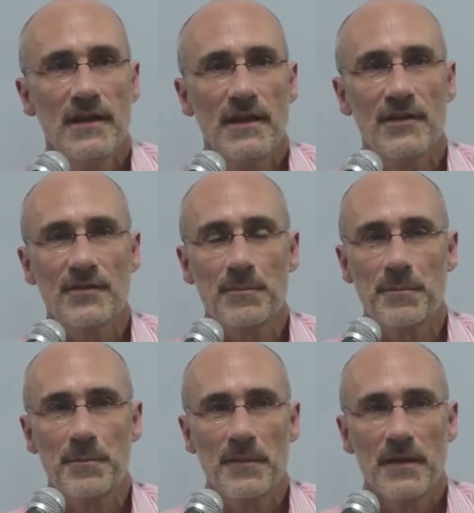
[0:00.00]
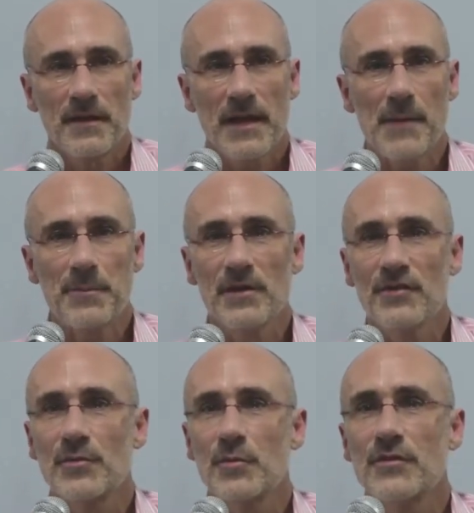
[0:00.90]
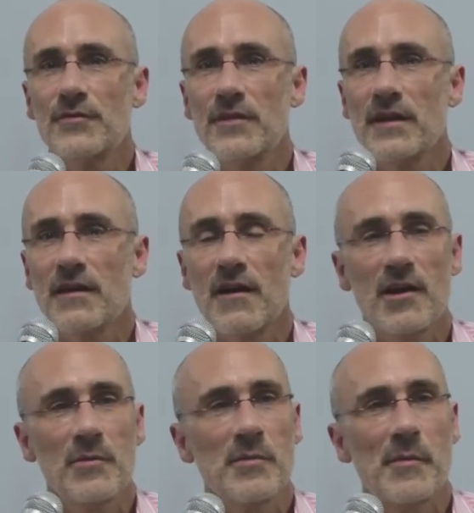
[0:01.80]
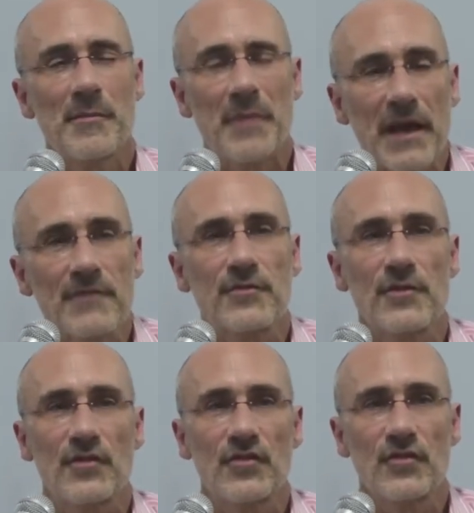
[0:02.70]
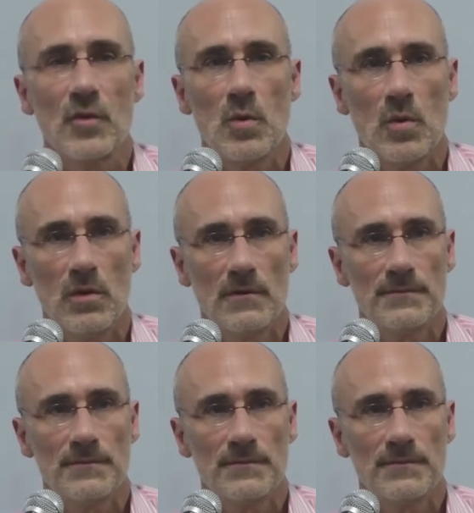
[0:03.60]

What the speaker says: Is capitalism good for the economy but bad for the soul?